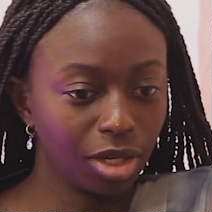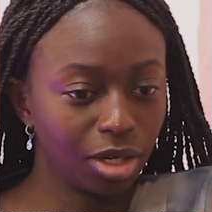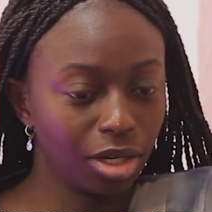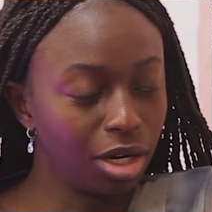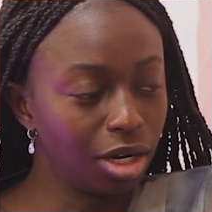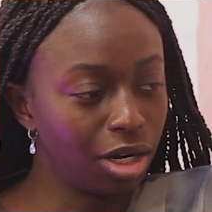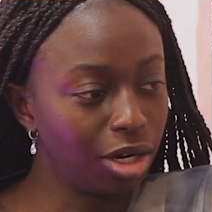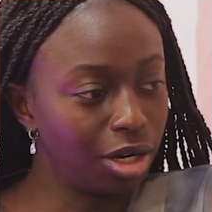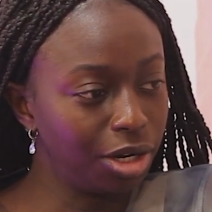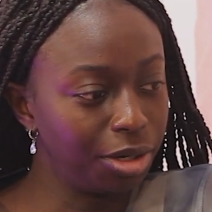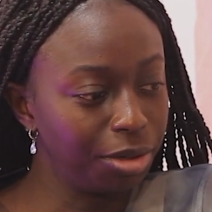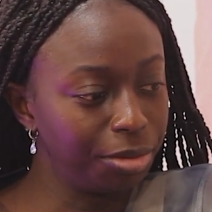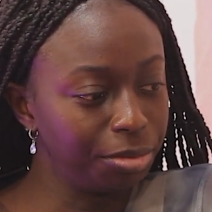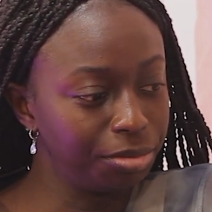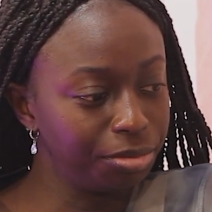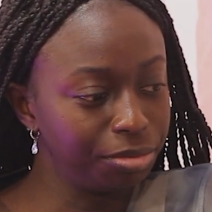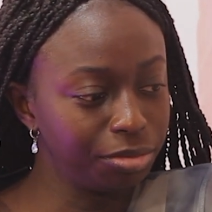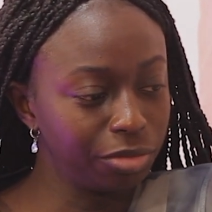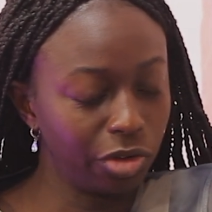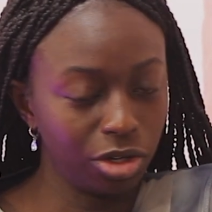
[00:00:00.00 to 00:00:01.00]

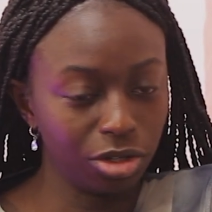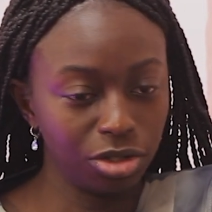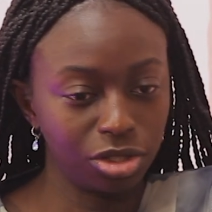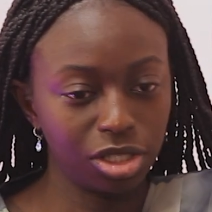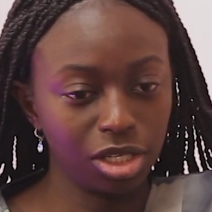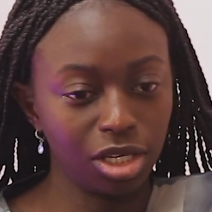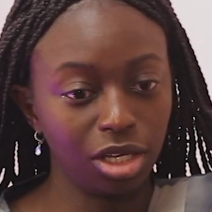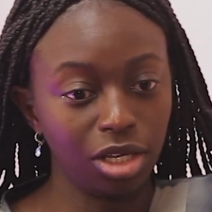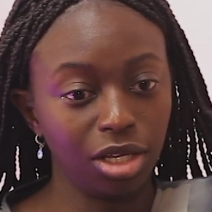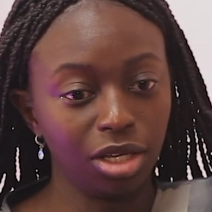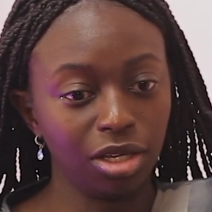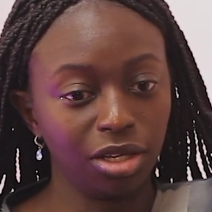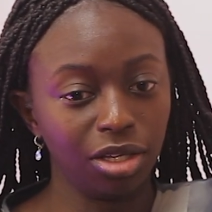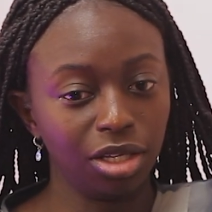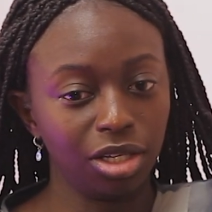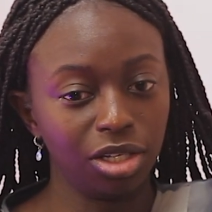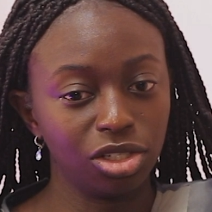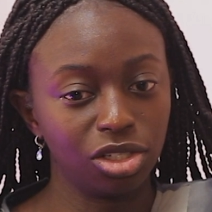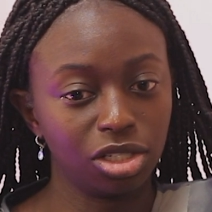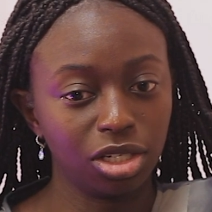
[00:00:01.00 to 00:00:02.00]
Um, nursing,
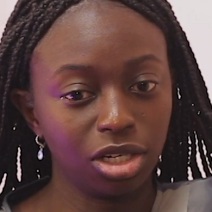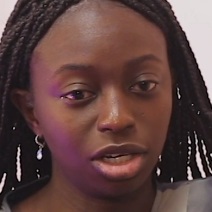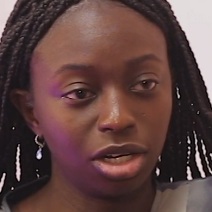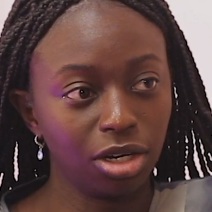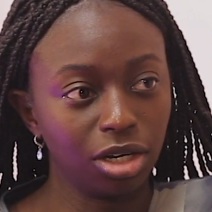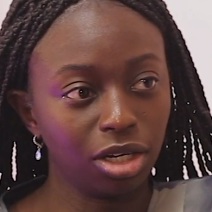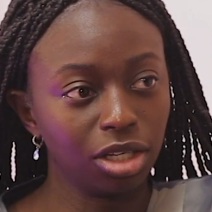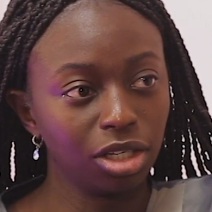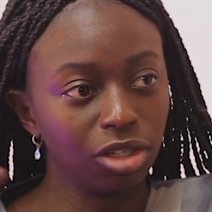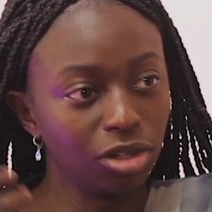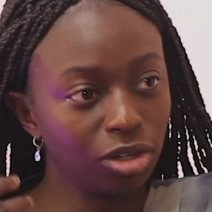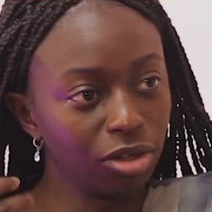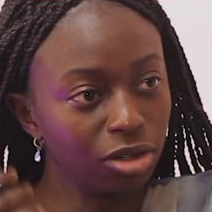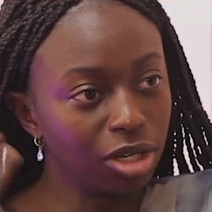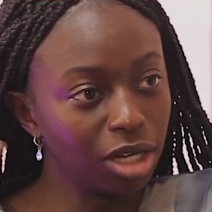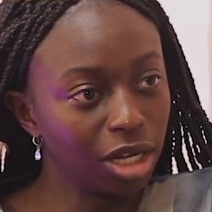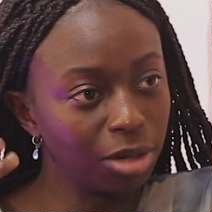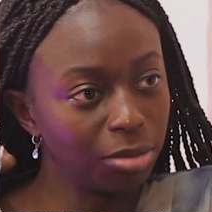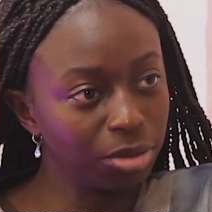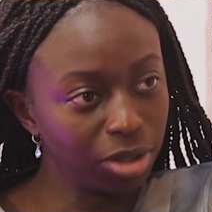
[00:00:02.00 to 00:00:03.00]
engineering, you know, you
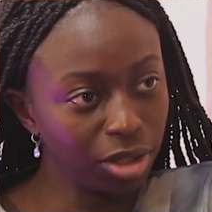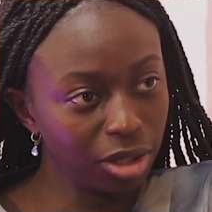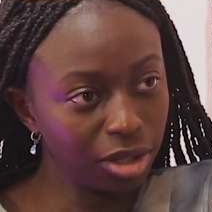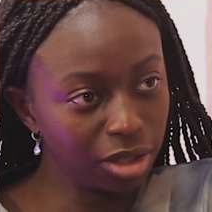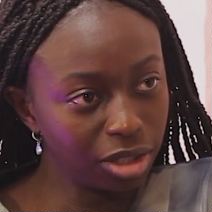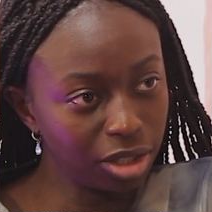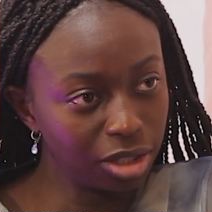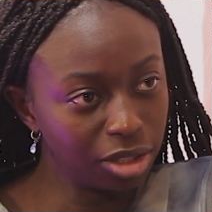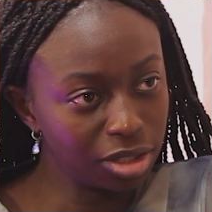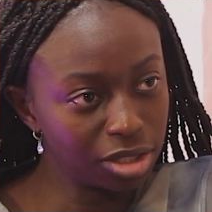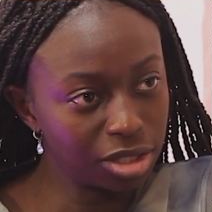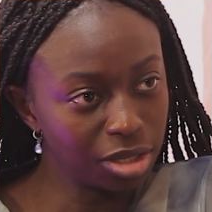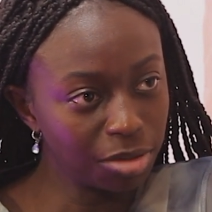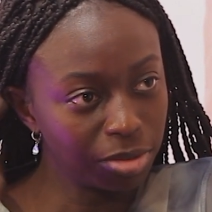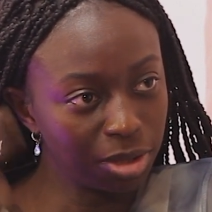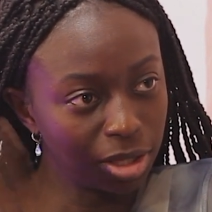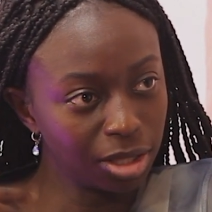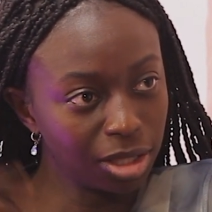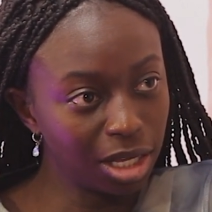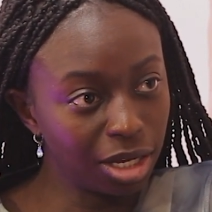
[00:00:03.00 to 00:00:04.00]
got to be like in
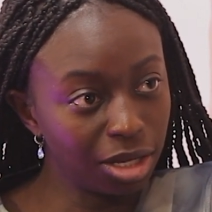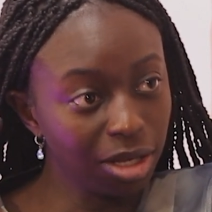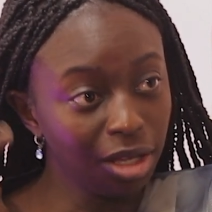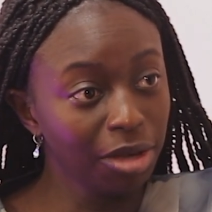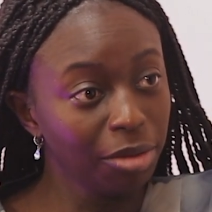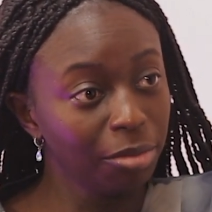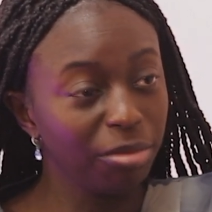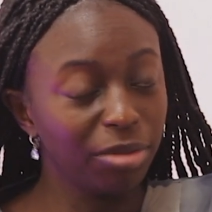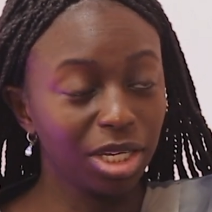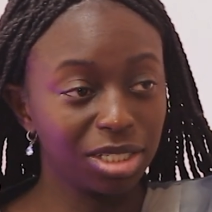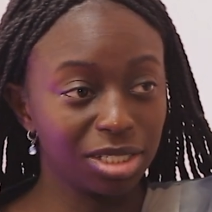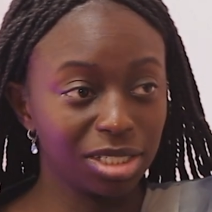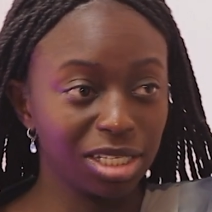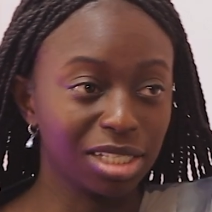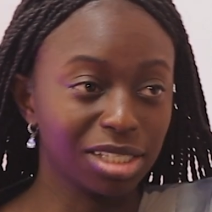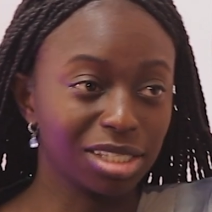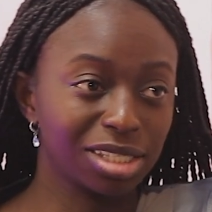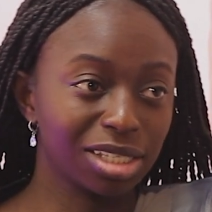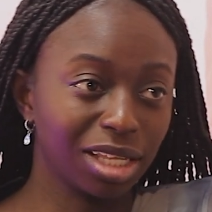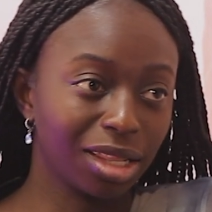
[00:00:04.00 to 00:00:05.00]
something that makes
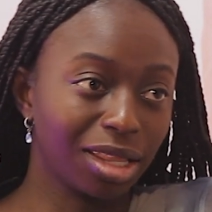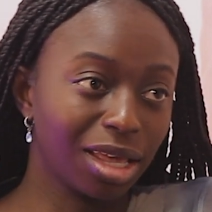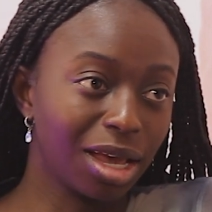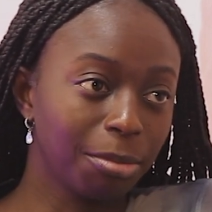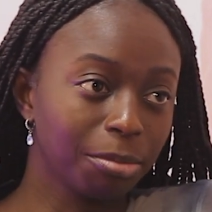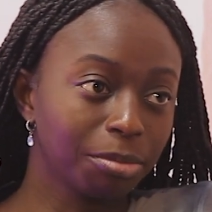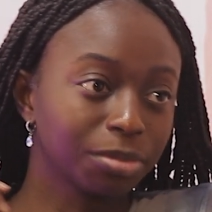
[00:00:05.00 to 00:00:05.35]
sense to them.